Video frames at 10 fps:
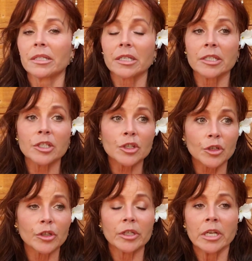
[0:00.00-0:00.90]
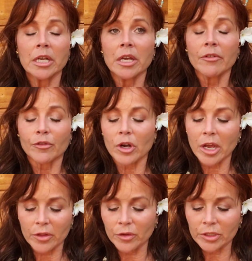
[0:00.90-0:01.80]
the concern for
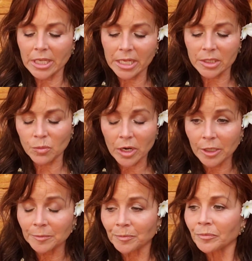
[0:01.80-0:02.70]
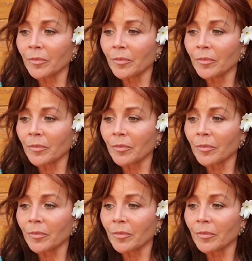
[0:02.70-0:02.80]
others as well.